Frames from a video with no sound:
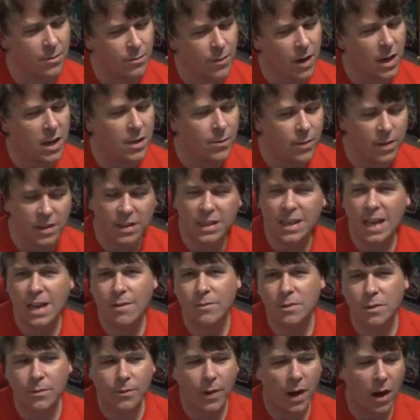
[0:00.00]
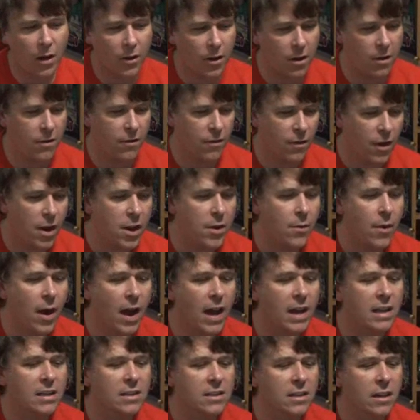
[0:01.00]
the money, but the game's about over
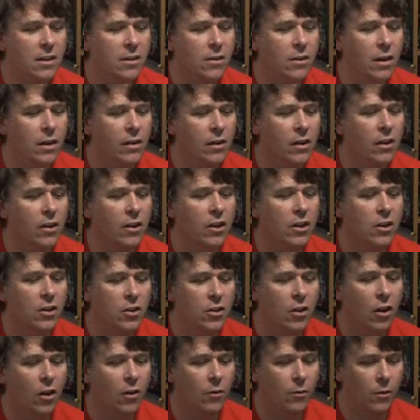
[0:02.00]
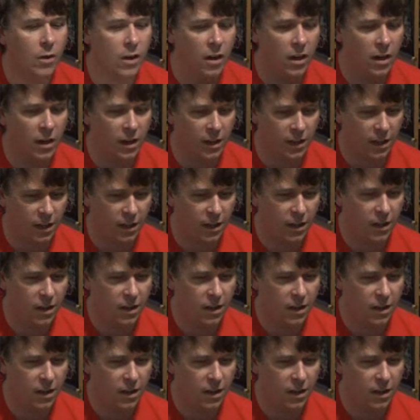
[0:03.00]
anyway, so I'm going to not work.